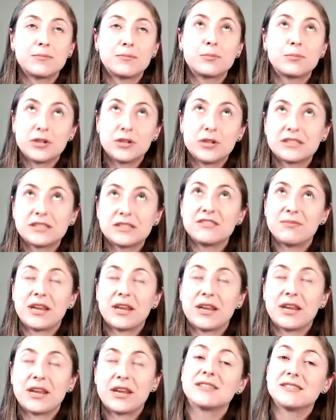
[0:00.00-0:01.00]
predictive
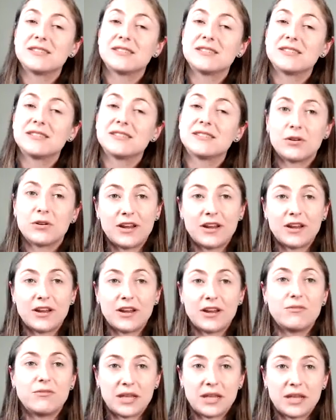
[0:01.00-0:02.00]
maintenance instead of
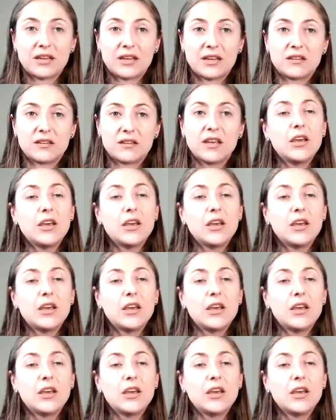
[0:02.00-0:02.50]
preventative maintenance